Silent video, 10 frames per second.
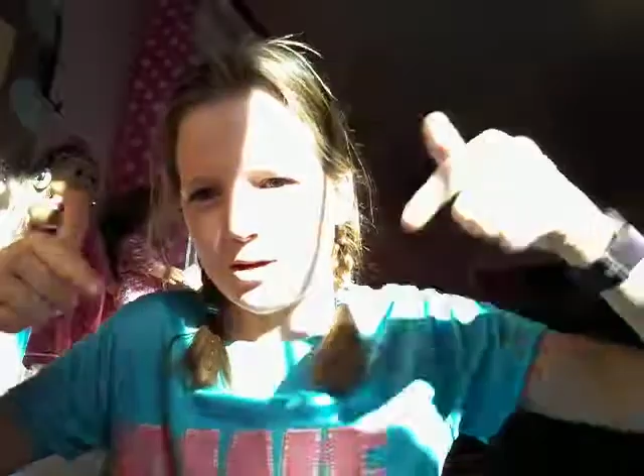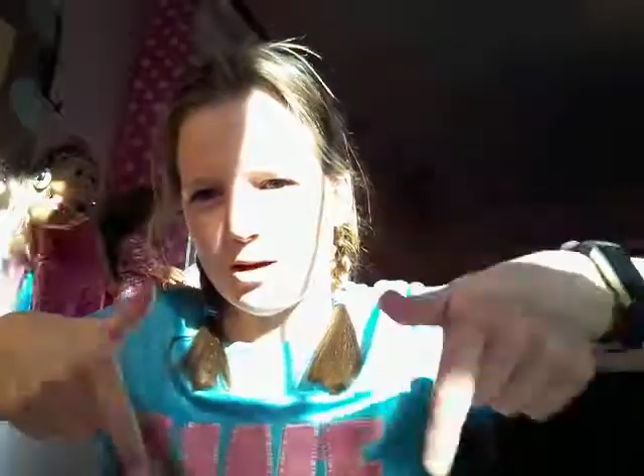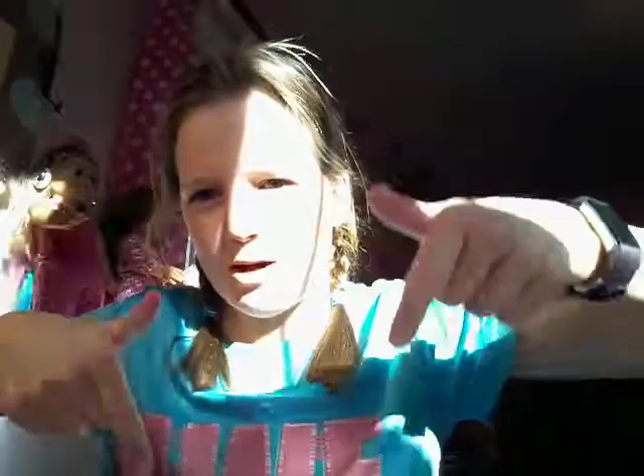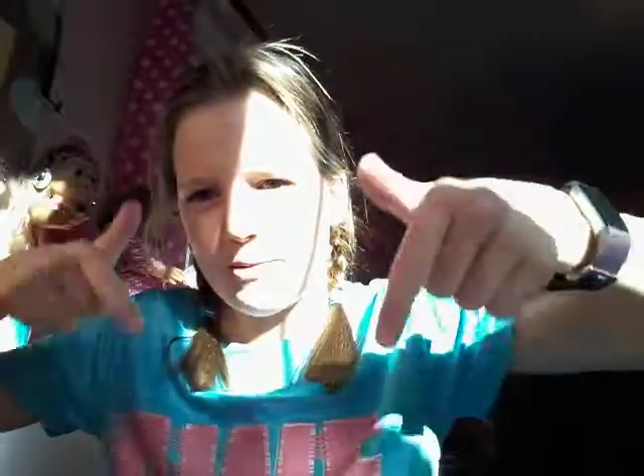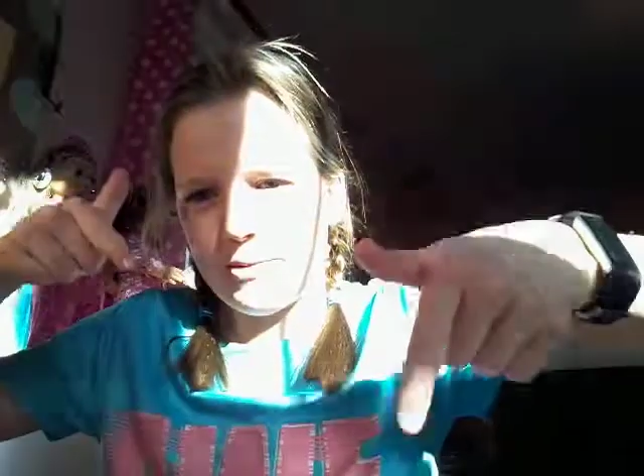
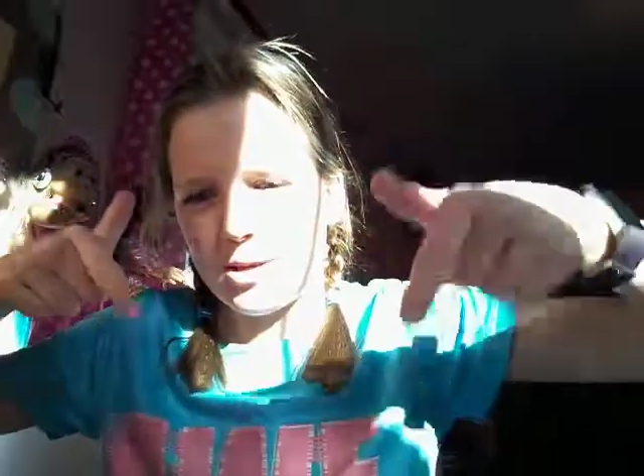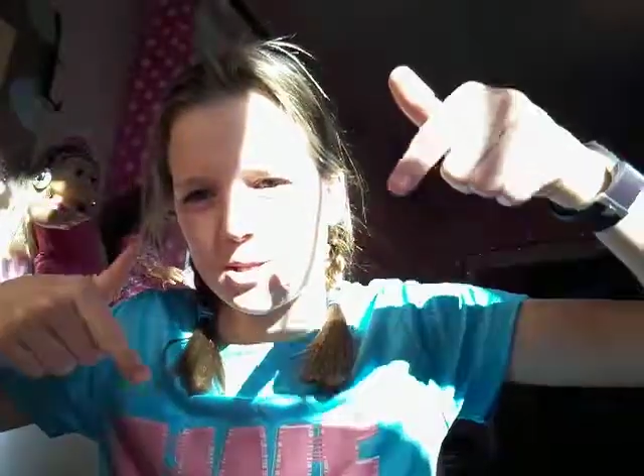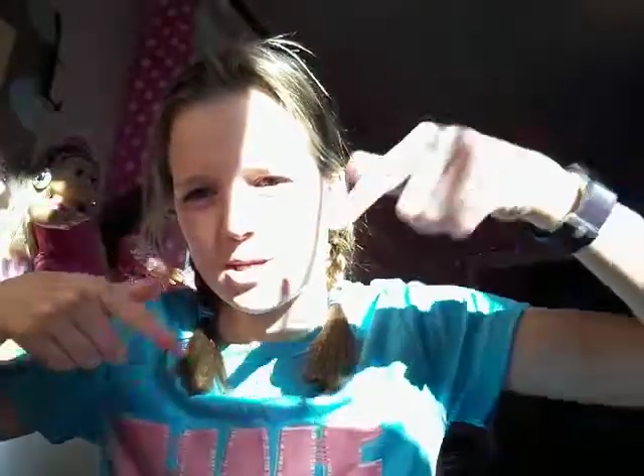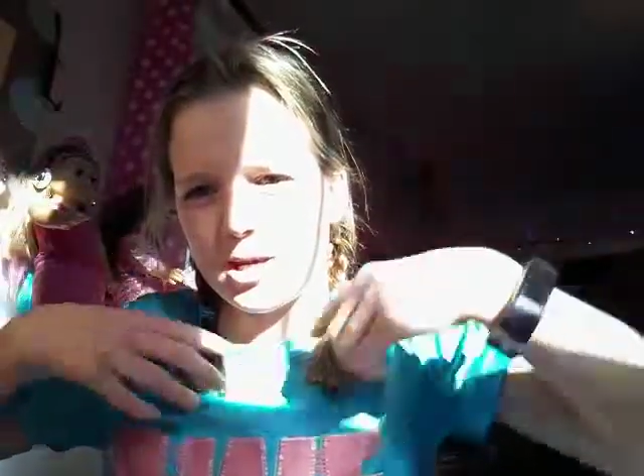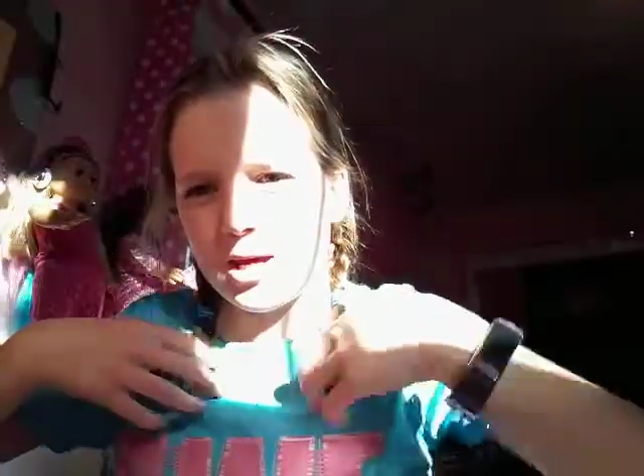
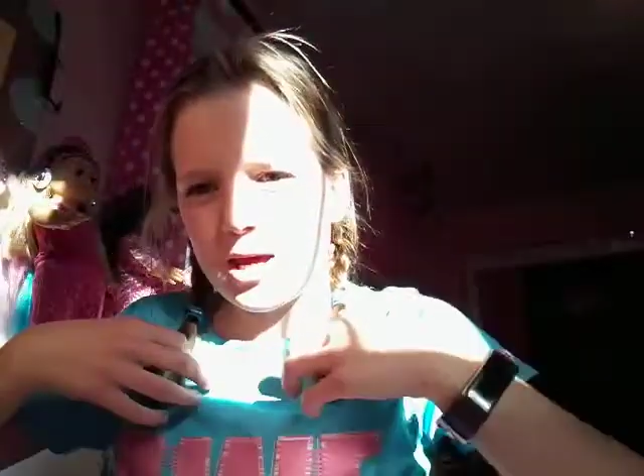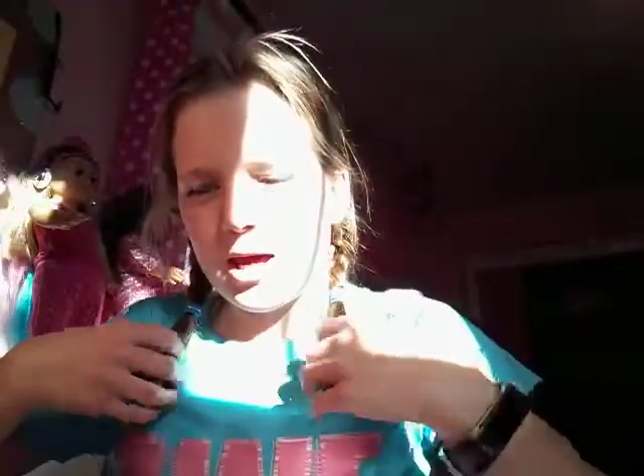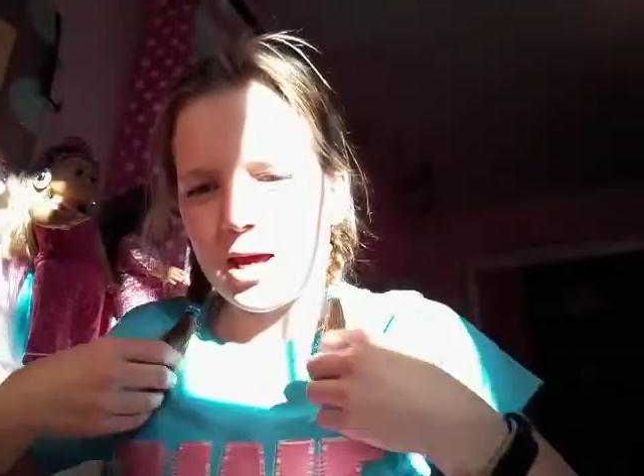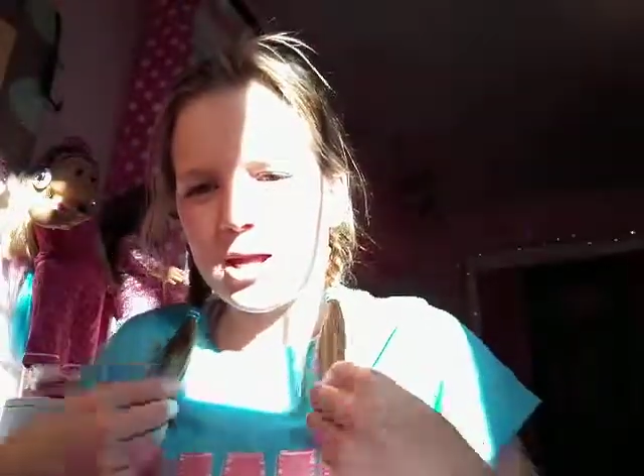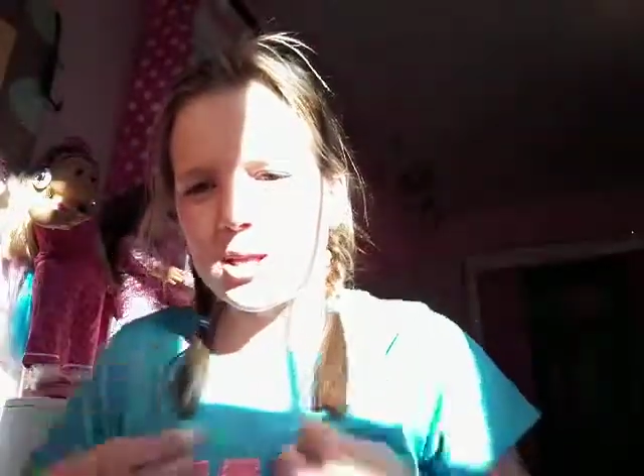comment,
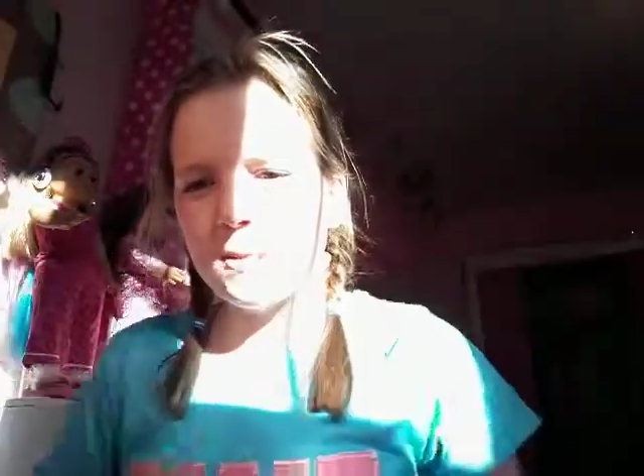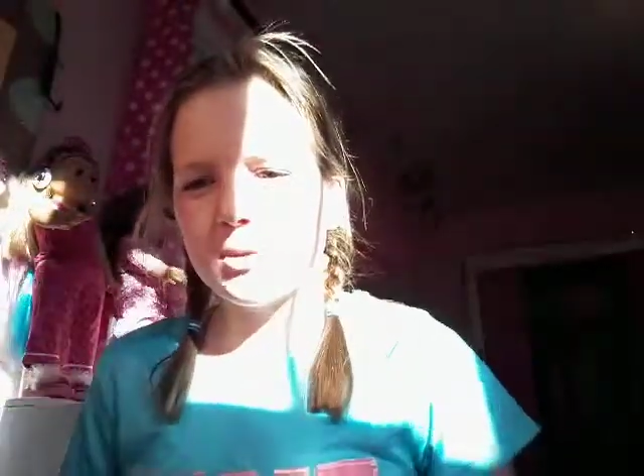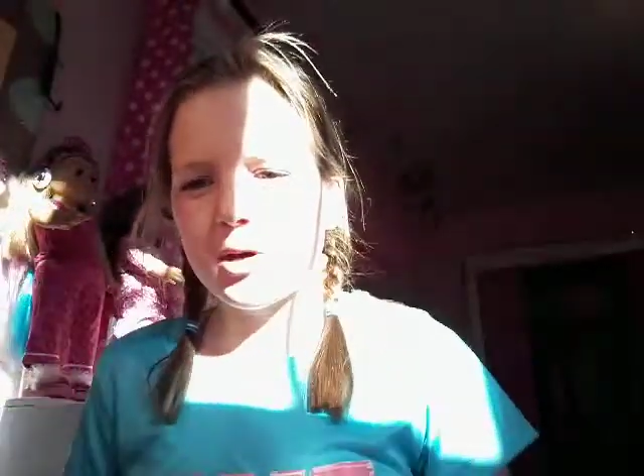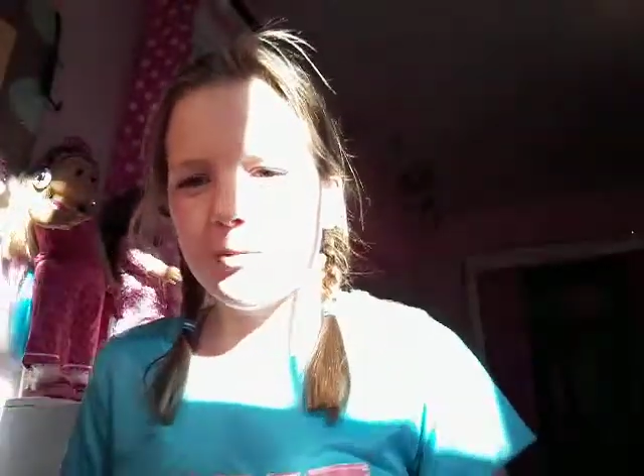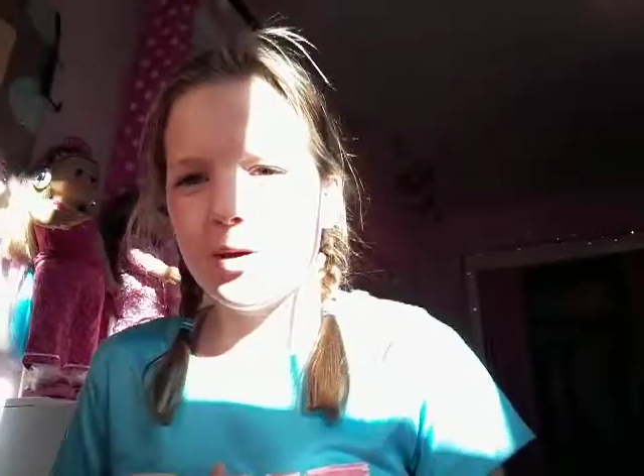and
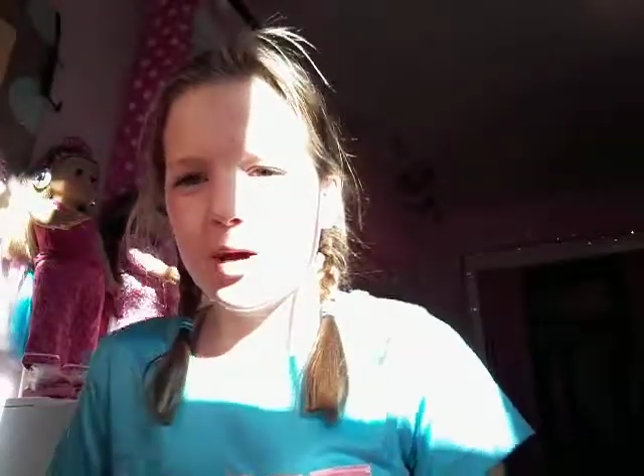subscribe.